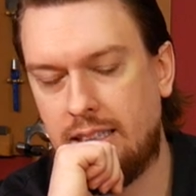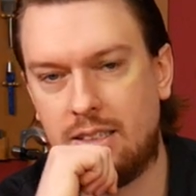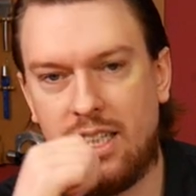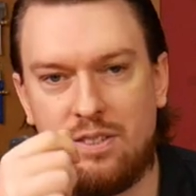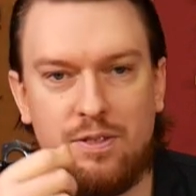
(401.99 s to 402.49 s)
it's,
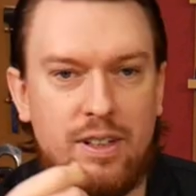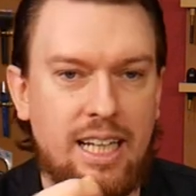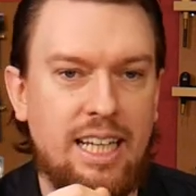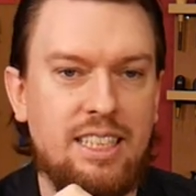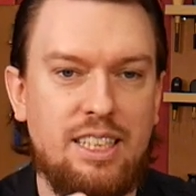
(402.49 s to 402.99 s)
it's
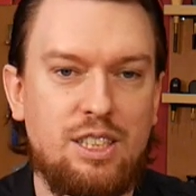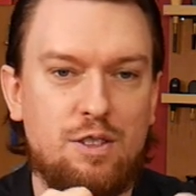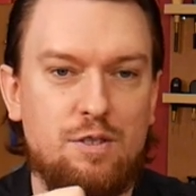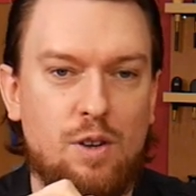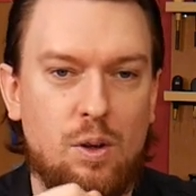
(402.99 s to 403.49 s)
very easy
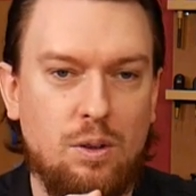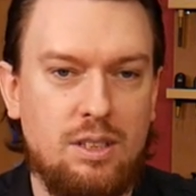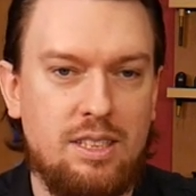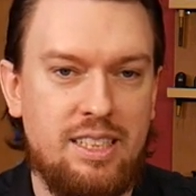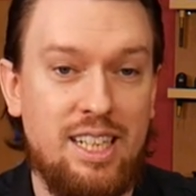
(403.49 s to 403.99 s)
to
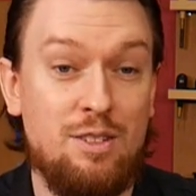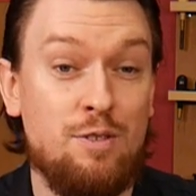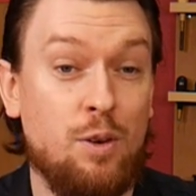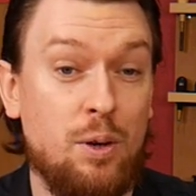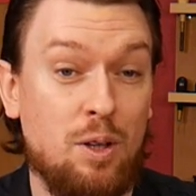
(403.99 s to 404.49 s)
fold tin
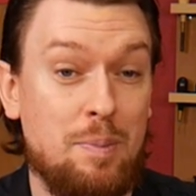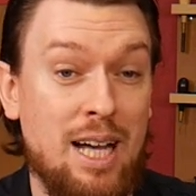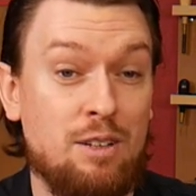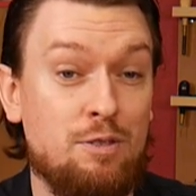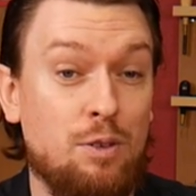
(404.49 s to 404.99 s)
foil
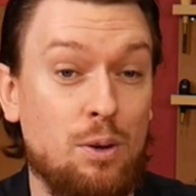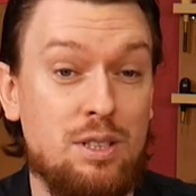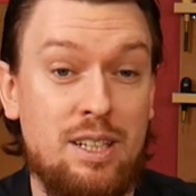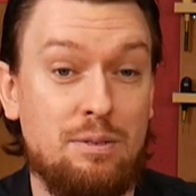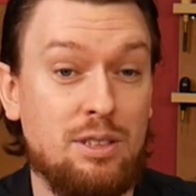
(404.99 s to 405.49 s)
back and
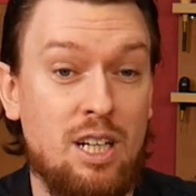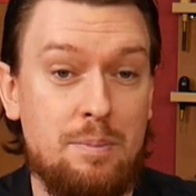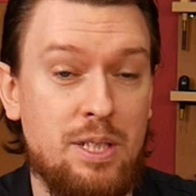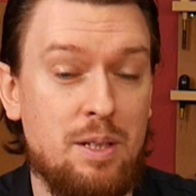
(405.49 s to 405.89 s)
forth several times.